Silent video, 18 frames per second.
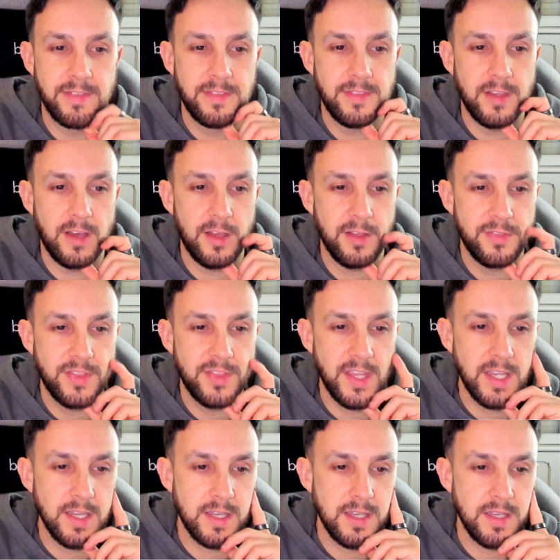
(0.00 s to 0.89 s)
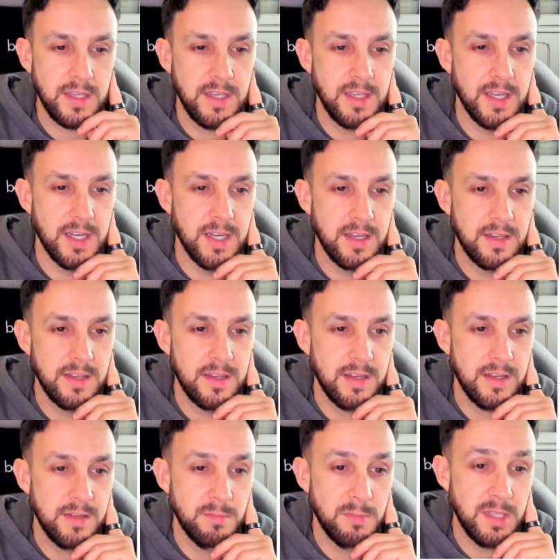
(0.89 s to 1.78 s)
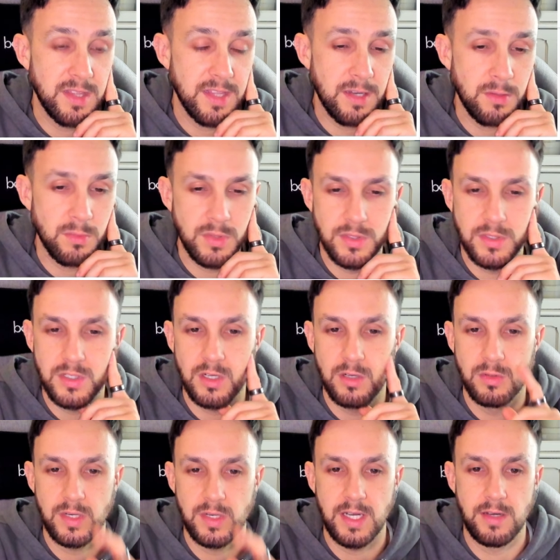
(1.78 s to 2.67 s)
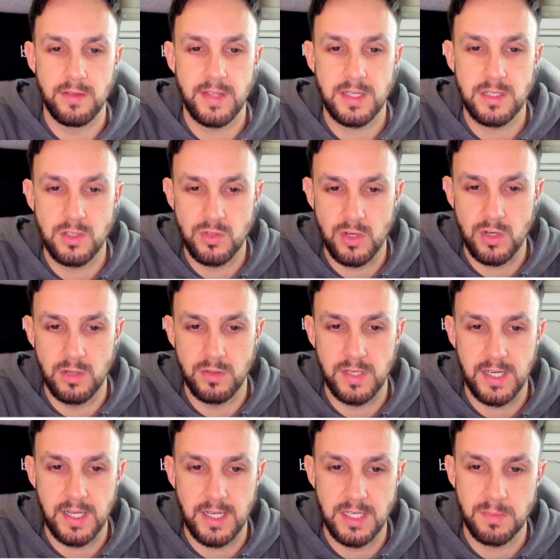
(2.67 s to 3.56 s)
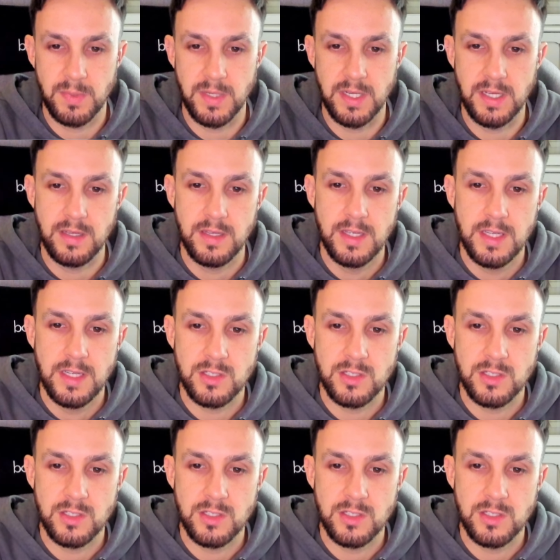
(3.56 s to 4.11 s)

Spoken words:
I think, yeah, I mean, that one's sold out. That's a trial deck SP.